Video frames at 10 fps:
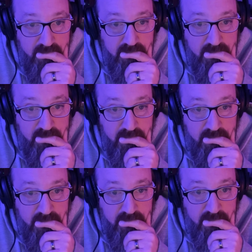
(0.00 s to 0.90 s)
the
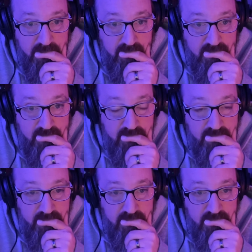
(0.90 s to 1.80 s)
world is
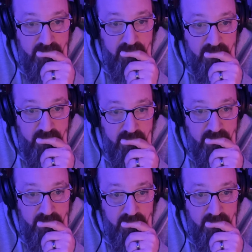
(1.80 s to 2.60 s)
bigger than